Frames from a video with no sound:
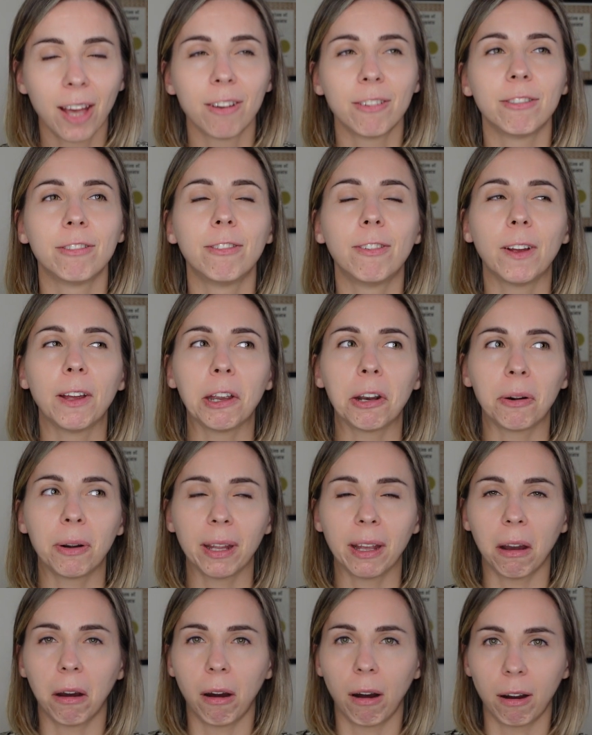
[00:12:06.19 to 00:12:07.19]

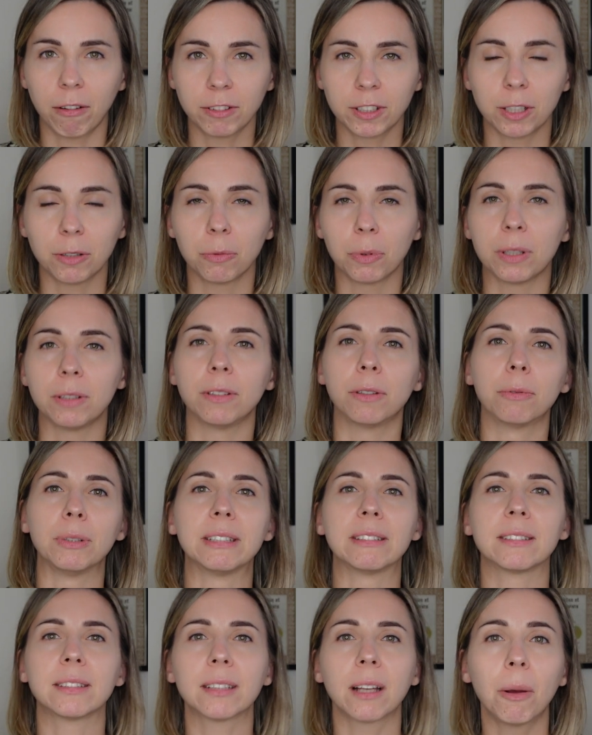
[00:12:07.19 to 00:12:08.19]
Very often when there
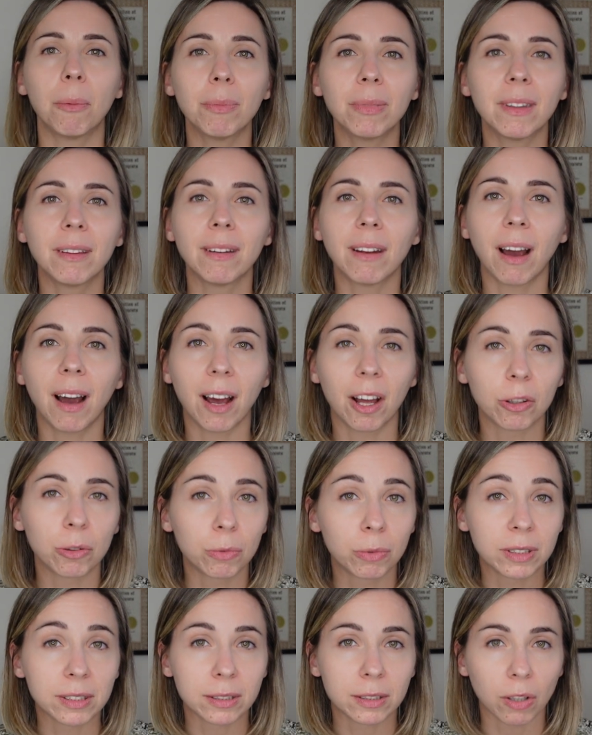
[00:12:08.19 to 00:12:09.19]
is something
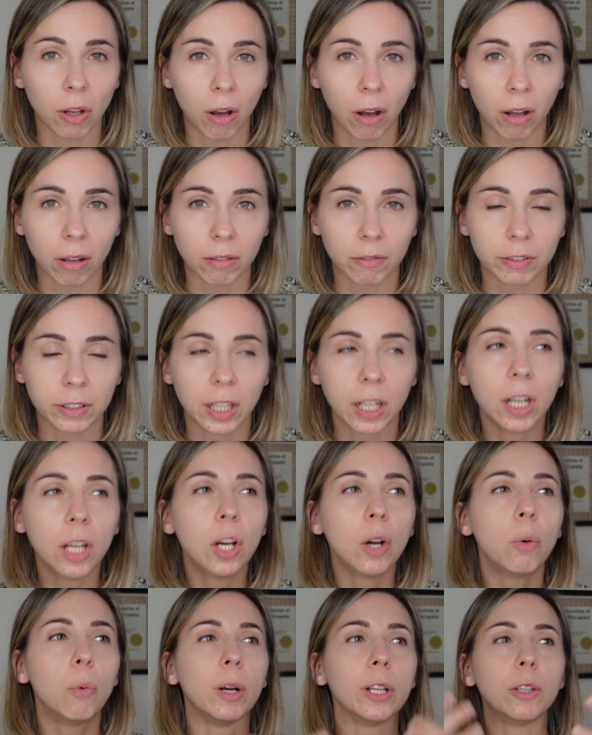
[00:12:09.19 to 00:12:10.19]
unresolved,
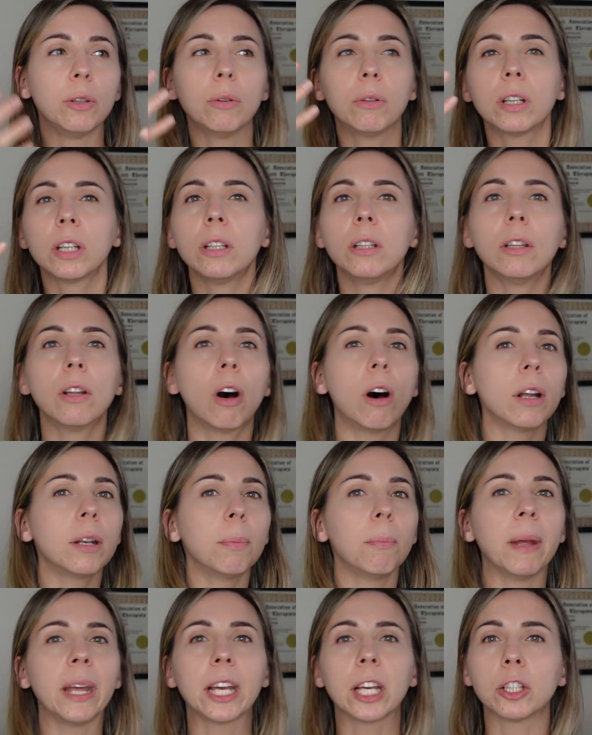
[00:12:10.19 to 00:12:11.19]
when you
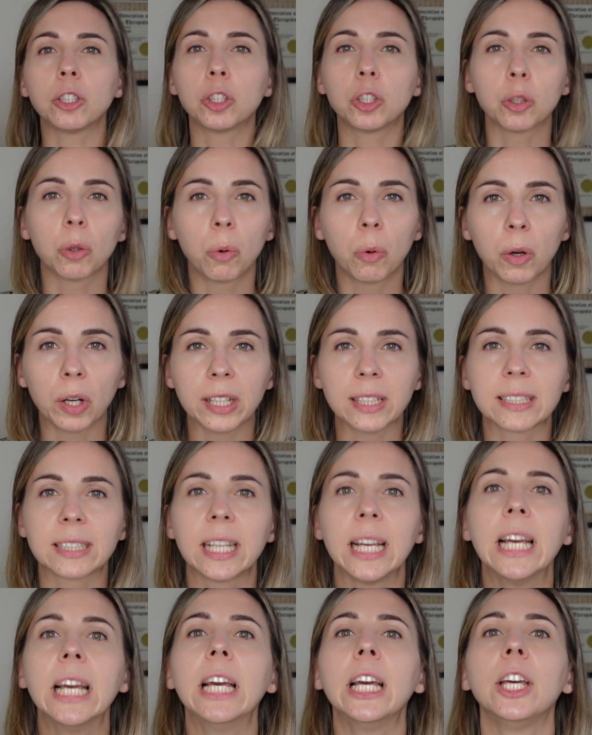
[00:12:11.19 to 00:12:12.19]
cannot make a
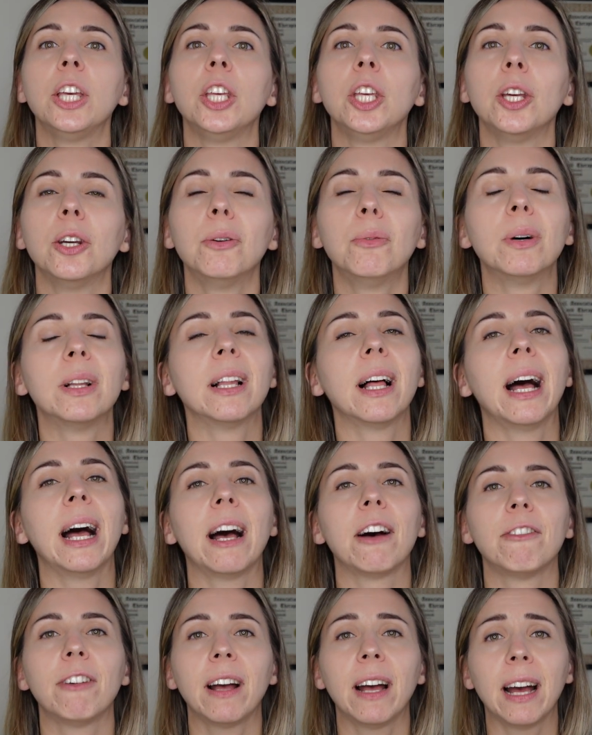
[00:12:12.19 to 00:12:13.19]
choice, you will
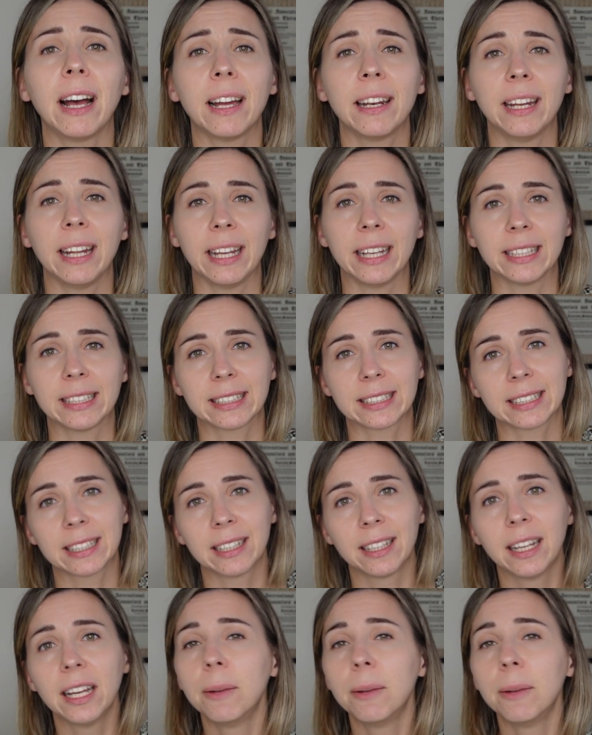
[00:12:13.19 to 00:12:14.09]
have headaches.